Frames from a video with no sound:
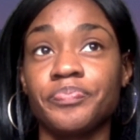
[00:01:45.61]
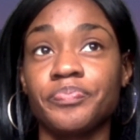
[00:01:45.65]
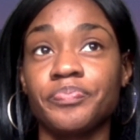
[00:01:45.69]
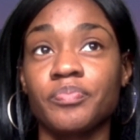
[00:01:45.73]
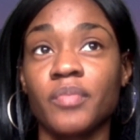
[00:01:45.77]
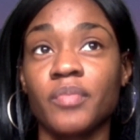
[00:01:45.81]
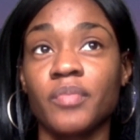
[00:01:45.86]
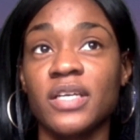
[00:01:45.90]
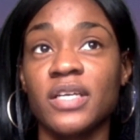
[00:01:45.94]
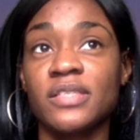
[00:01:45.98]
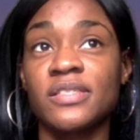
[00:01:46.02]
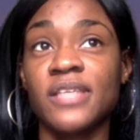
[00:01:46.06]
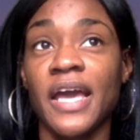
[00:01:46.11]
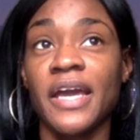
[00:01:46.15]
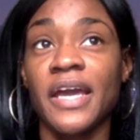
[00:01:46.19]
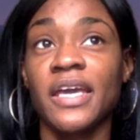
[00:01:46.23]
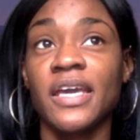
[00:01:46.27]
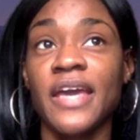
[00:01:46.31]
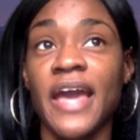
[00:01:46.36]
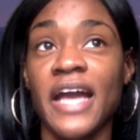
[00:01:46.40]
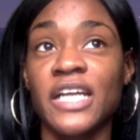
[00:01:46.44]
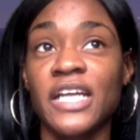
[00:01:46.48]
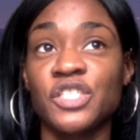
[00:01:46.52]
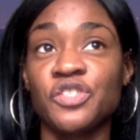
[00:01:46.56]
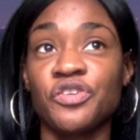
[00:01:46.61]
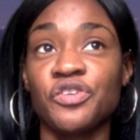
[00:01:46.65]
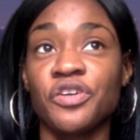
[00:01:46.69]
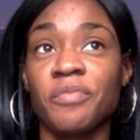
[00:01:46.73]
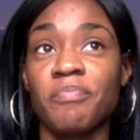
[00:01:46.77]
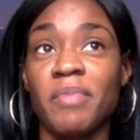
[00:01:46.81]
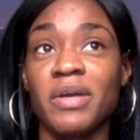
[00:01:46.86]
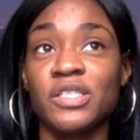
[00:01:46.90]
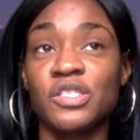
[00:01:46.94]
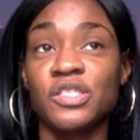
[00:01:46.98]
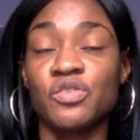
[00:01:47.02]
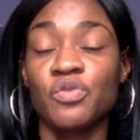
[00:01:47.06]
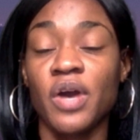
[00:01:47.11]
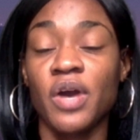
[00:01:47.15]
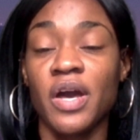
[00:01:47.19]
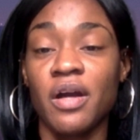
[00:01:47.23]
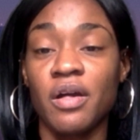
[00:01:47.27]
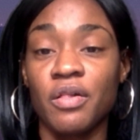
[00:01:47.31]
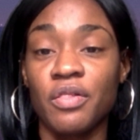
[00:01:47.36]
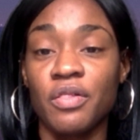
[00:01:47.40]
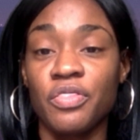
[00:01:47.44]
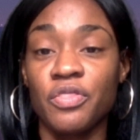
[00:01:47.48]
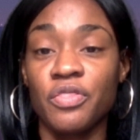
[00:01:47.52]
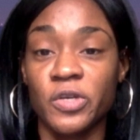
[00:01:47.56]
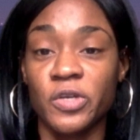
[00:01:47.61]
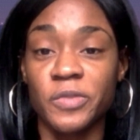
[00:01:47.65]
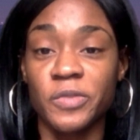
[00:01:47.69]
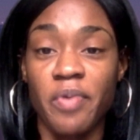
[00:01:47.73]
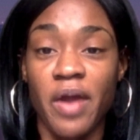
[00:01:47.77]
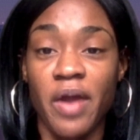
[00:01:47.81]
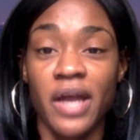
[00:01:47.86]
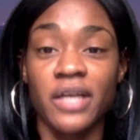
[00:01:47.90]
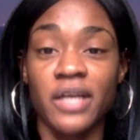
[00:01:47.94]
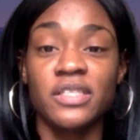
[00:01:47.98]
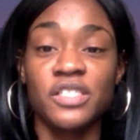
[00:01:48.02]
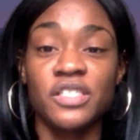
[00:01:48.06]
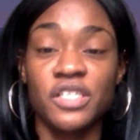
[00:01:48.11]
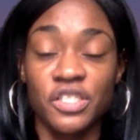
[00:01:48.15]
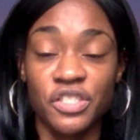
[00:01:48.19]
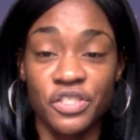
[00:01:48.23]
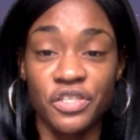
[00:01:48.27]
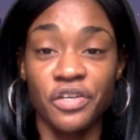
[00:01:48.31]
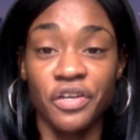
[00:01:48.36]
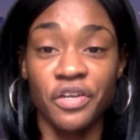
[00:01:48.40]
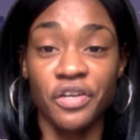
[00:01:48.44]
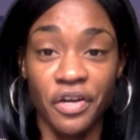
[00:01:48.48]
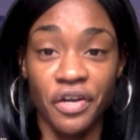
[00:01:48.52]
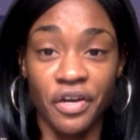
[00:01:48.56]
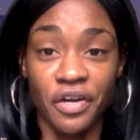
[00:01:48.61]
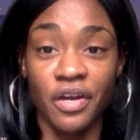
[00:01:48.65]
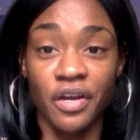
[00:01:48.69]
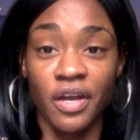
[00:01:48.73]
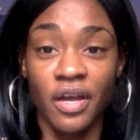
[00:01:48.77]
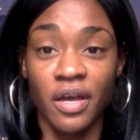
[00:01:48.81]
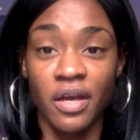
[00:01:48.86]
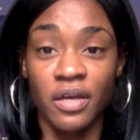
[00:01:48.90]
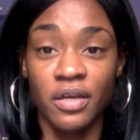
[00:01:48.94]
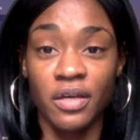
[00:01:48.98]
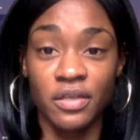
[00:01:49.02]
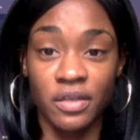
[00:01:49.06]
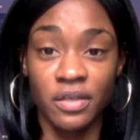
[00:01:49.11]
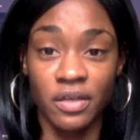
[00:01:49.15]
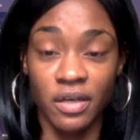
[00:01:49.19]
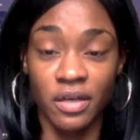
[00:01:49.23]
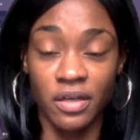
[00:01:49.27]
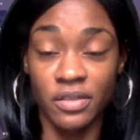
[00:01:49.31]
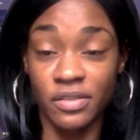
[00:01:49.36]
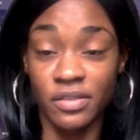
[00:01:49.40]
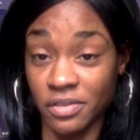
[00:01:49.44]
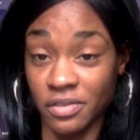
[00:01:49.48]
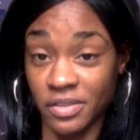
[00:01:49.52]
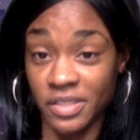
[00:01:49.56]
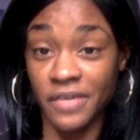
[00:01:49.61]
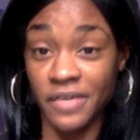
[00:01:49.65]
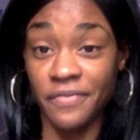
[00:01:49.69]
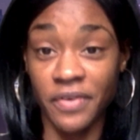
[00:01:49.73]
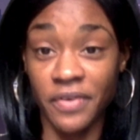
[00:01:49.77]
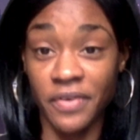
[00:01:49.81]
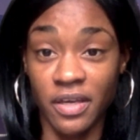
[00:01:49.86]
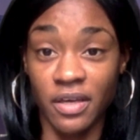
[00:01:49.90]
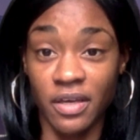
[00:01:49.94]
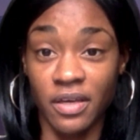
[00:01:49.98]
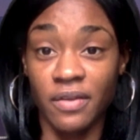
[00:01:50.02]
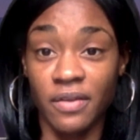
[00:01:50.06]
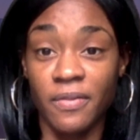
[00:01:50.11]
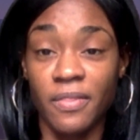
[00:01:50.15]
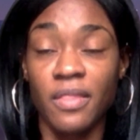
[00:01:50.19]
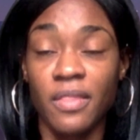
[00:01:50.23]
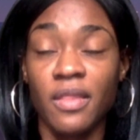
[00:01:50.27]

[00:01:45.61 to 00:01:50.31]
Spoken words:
psychiatric mental health nurse practitioner certificate.